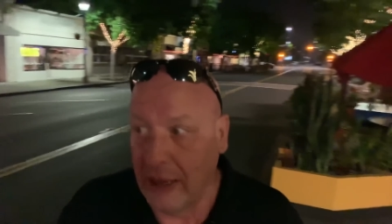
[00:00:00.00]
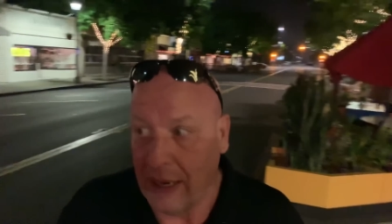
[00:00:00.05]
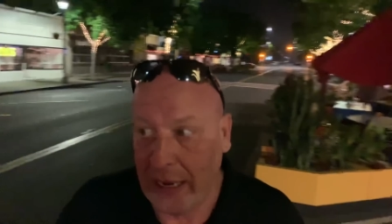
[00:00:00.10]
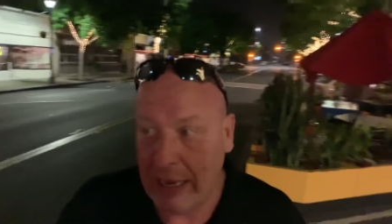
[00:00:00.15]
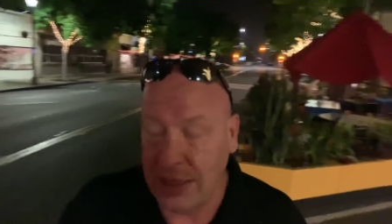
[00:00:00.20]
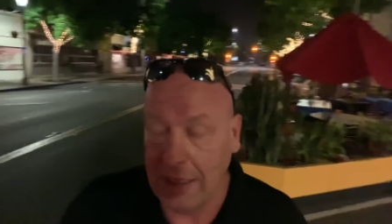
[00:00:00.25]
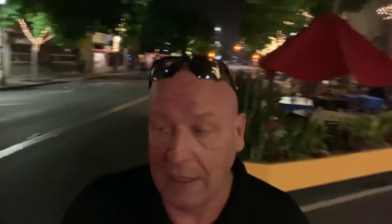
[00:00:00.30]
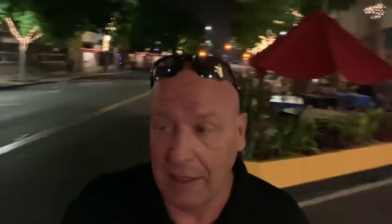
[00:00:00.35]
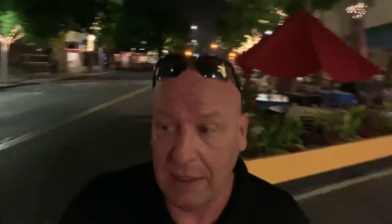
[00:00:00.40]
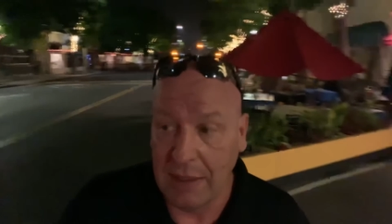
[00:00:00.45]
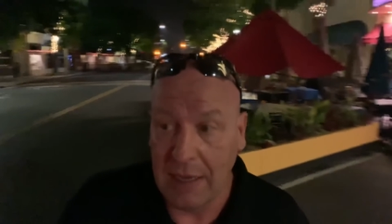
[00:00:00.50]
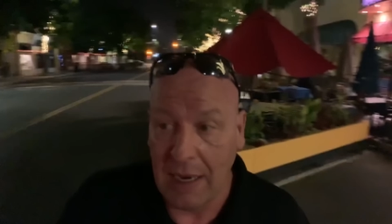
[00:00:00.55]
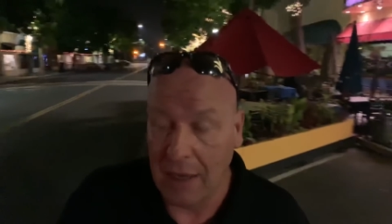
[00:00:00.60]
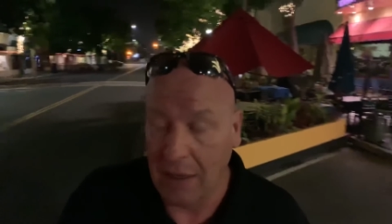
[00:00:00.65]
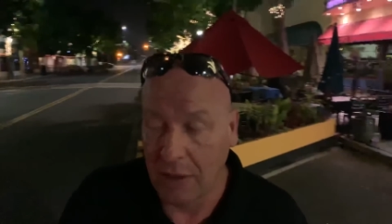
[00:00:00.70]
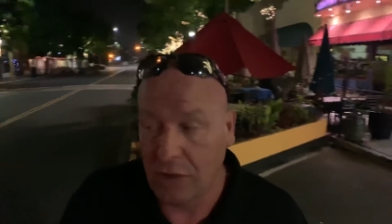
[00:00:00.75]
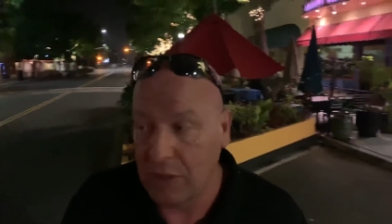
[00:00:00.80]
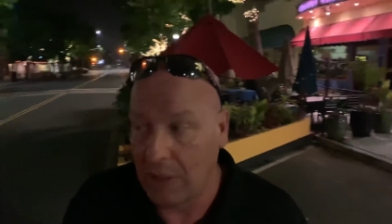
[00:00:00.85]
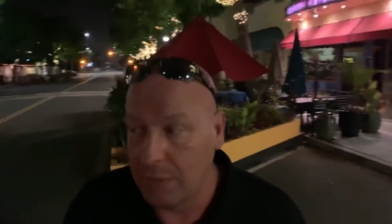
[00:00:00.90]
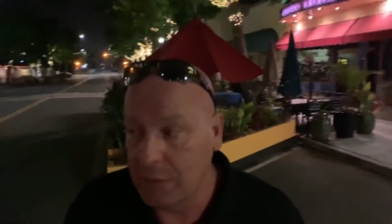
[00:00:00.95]
I think in
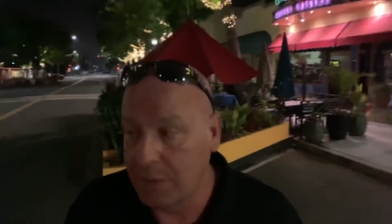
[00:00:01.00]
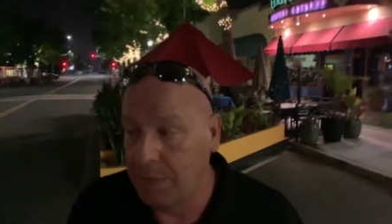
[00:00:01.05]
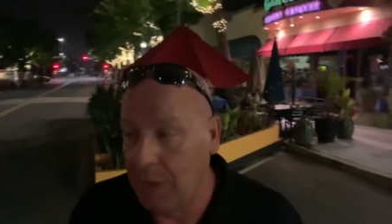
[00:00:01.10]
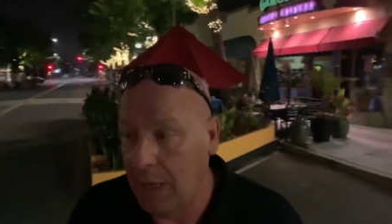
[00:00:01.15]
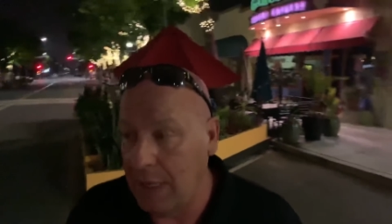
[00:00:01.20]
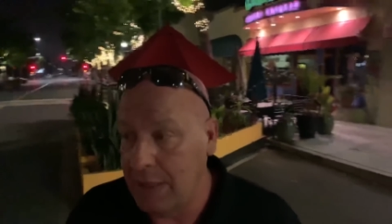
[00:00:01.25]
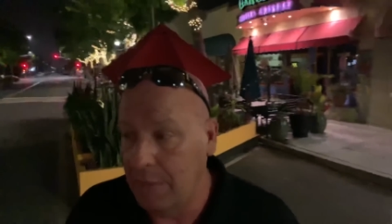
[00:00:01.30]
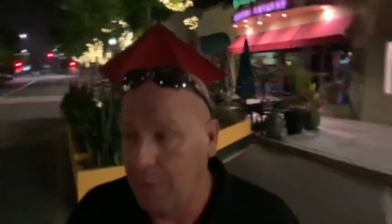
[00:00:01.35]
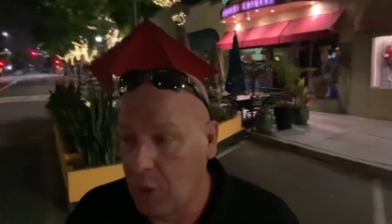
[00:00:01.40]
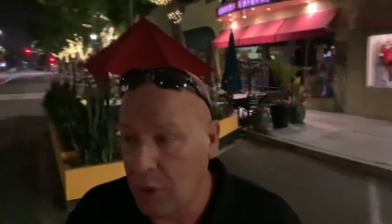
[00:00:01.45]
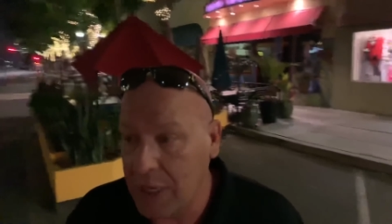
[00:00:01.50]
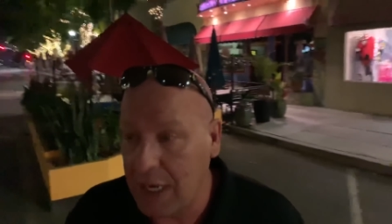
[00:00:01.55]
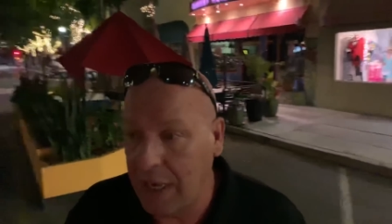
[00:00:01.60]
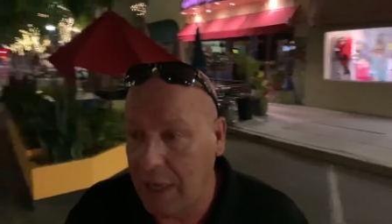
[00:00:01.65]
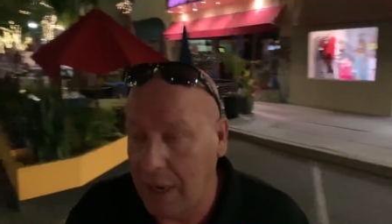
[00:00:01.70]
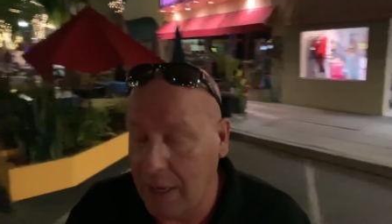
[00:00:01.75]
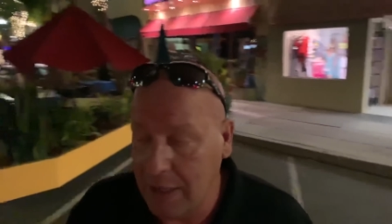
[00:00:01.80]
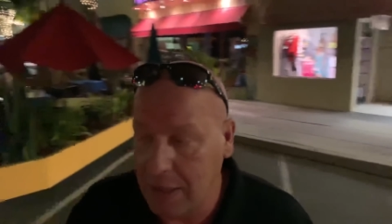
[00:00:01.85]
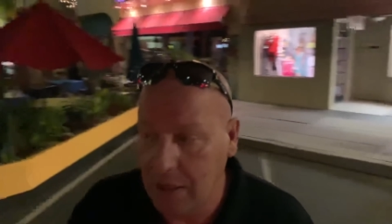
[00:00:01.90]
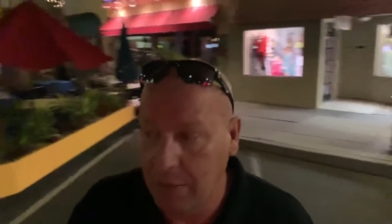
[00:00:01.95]
Donald Trump's mind, more
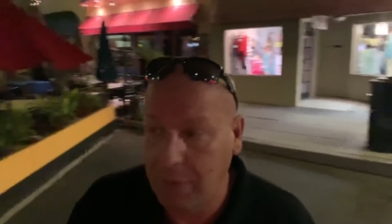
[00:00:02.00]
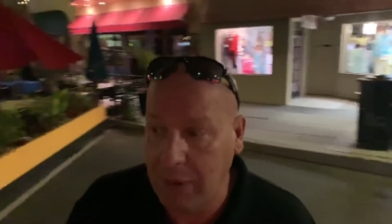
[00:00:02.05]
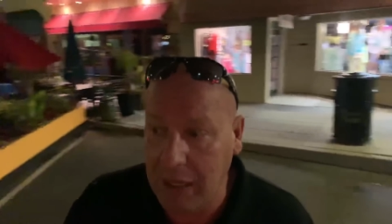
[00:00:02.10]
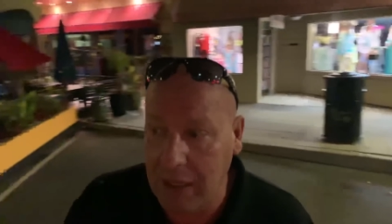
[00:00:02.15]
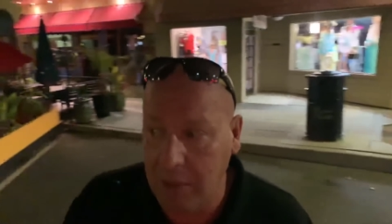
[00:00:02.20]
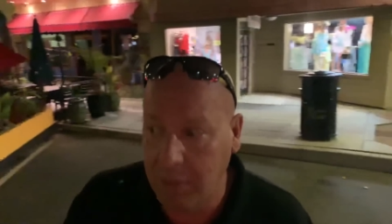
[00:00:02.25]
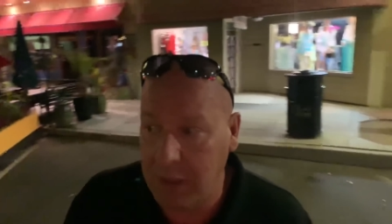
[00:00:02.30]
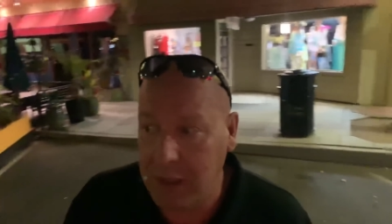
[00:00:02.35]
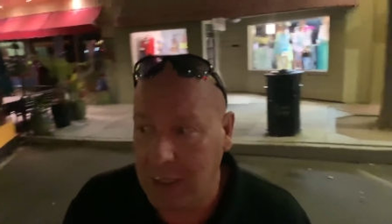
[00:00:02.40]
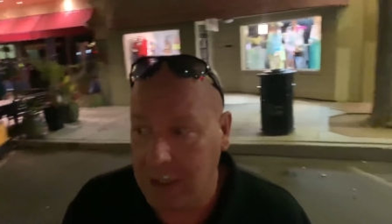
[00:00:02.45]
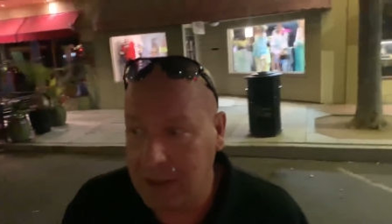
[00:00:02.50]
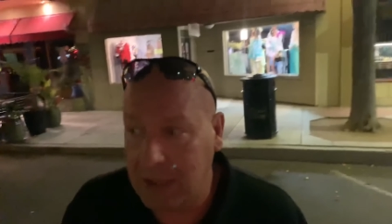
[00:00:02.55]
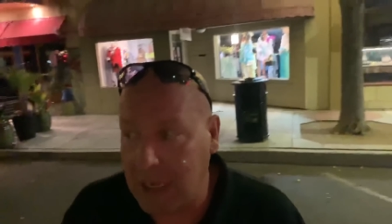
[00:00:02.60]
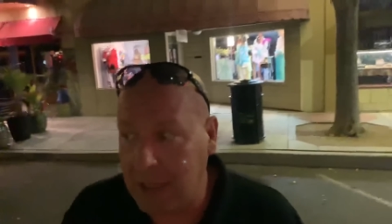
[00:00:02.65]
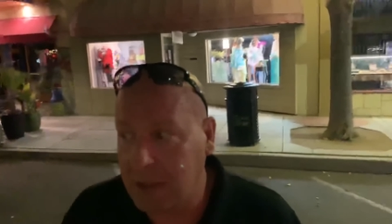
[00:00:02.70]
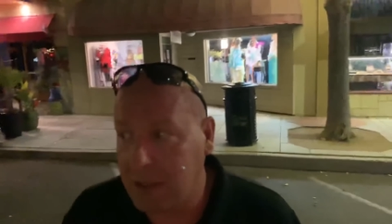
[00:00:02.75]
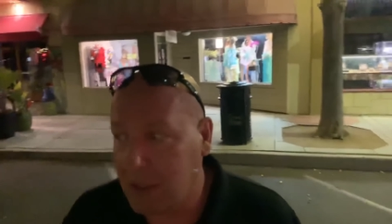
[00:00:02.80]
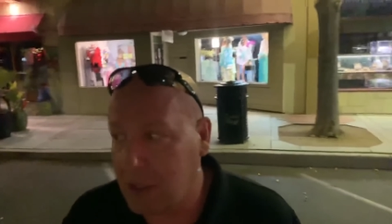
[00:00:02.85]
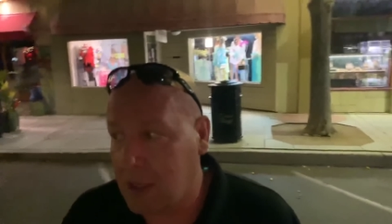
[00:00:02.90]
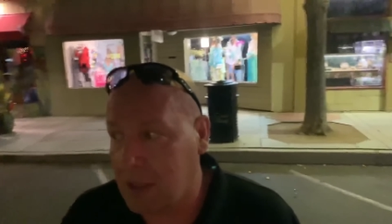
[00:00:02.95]
chaotic the better, because
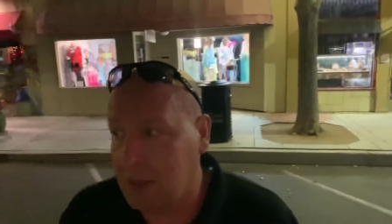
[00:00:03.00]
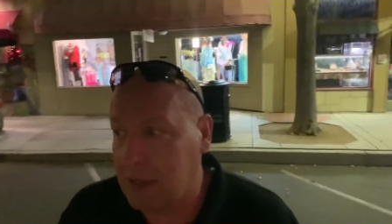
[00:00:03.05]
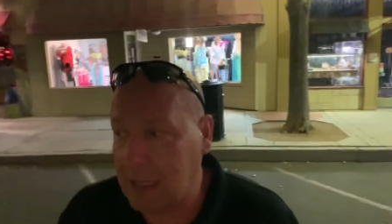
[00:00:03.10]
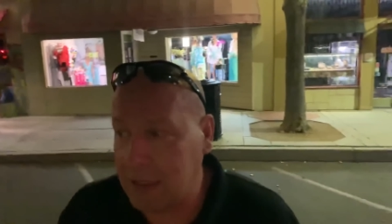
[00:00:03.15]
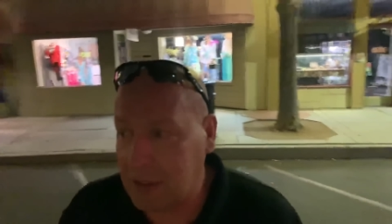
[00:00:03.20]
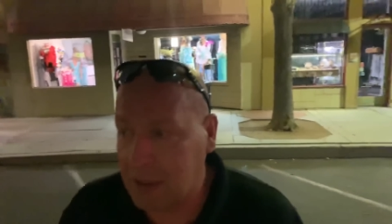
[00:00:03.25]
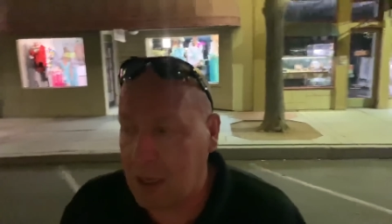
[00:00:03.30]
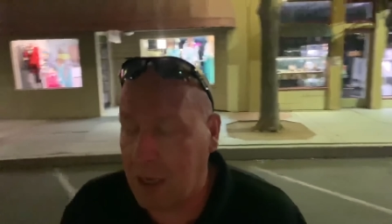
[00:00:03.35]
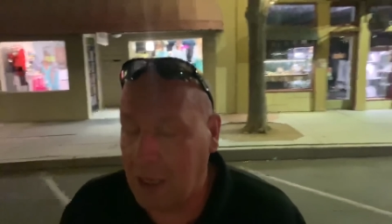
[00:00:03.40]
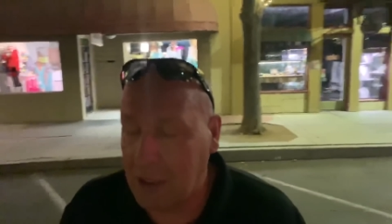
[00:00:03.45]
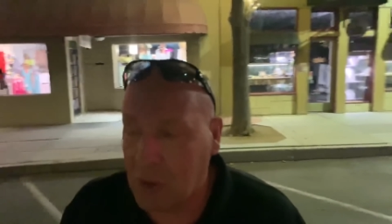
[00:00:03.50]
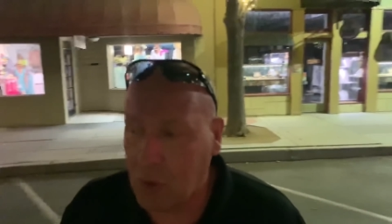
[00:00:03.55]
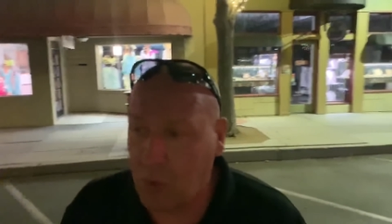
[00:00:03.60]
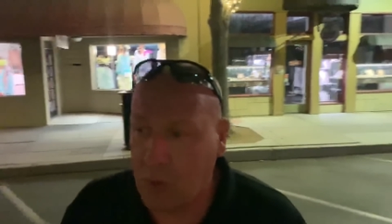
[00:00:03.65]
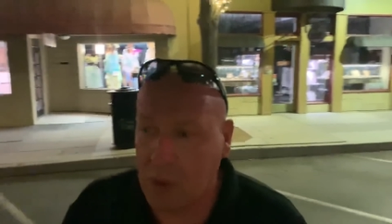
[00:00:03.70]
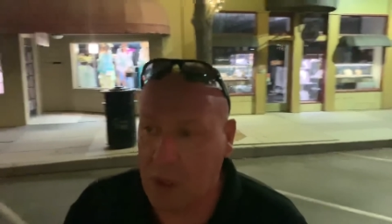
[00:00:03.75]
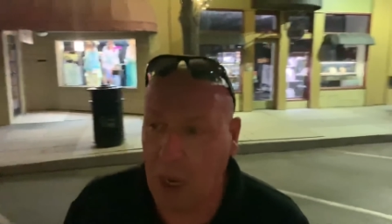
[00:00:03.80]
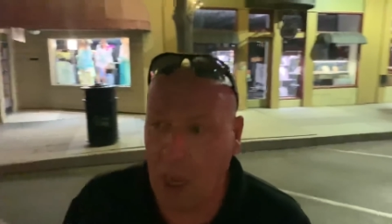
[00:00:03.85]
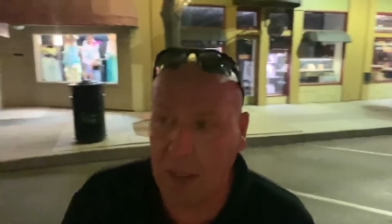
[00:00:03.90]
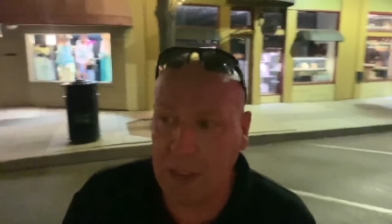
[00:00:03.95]
that's a, that's a con
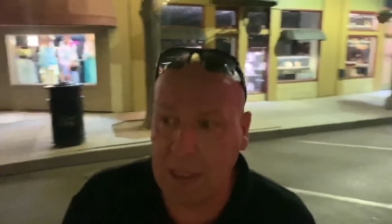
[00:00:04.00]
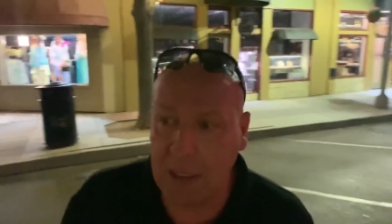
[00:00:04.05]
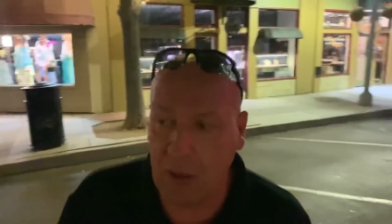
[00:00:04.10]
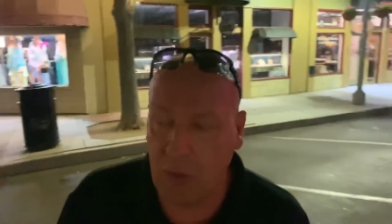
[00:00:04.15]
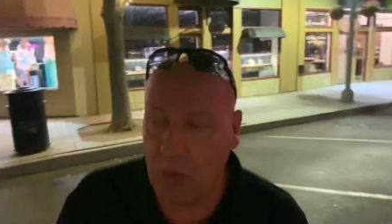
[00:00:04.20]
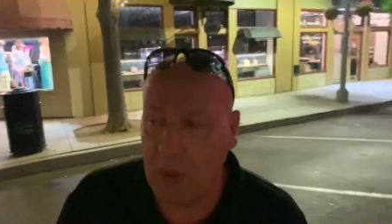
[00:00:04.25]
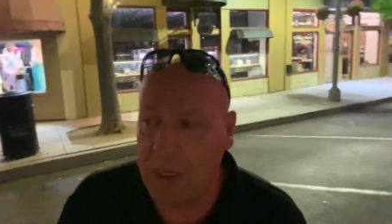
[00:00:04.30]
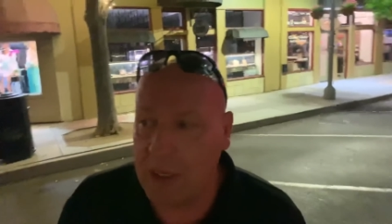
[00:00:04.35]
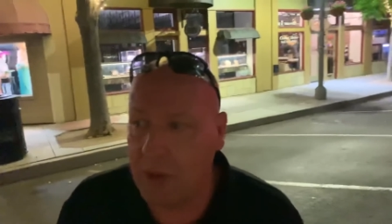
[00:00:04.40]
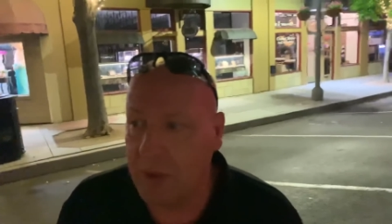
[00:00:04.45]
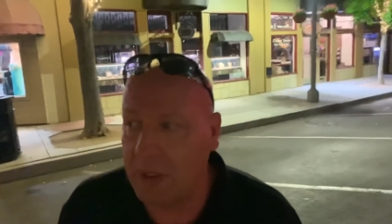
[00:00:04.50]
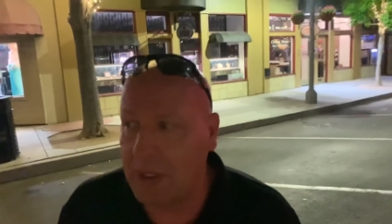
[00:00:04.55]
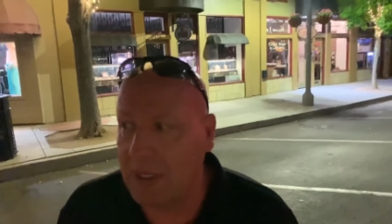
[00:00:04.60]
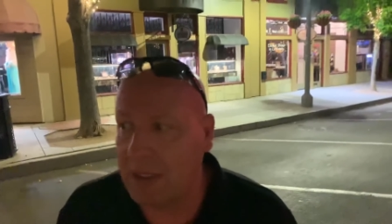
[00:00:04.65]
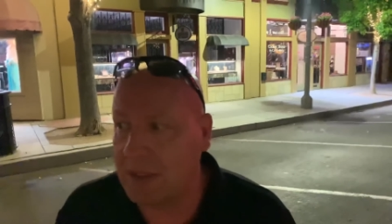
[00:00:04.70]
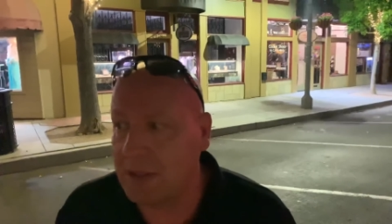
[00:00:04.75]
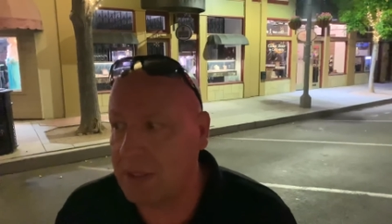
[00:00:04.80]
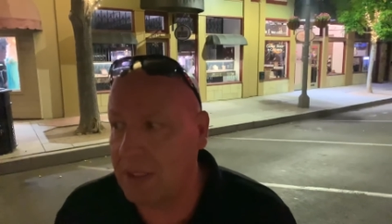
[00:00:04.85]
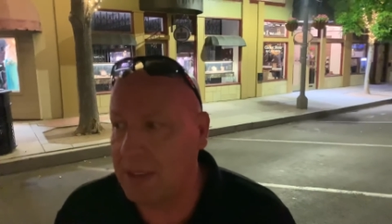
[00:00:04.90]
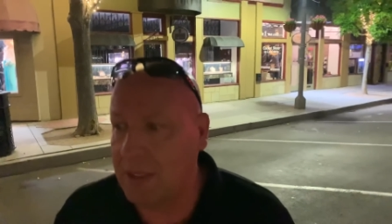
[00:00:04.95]
content creator in,
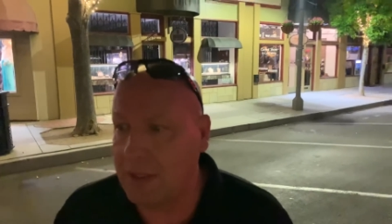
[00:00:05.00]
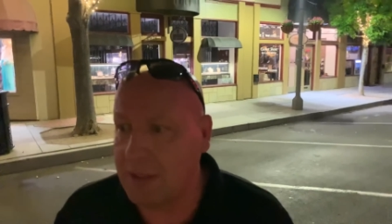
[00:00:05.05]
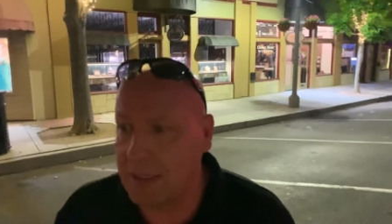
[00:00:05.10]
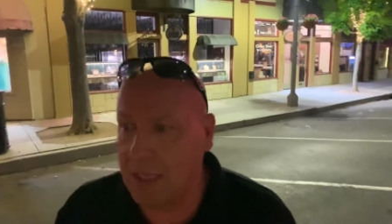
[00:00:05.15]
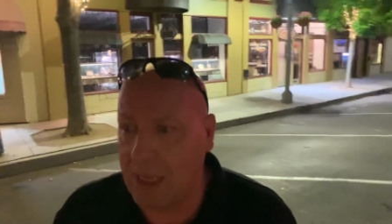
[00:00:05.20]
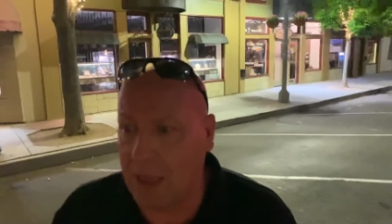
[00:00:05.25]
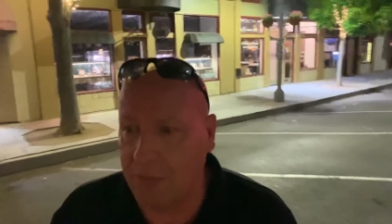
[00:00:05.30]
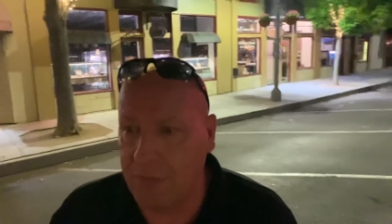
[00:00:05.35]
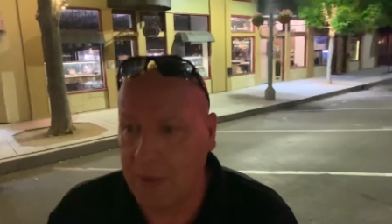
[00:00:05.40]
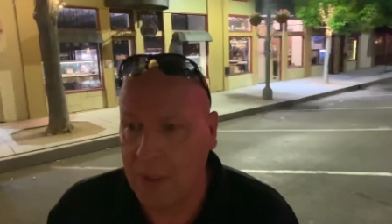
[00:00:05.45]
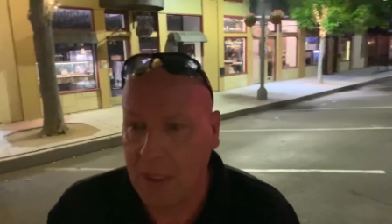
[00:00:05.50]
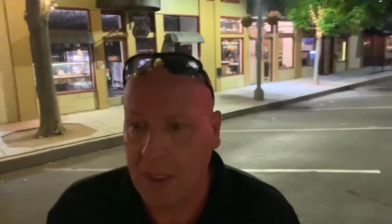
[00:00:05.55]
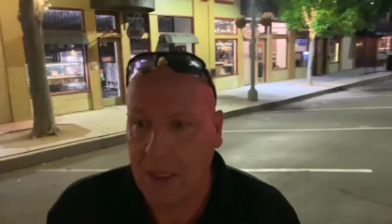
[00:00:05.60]
its, in itself.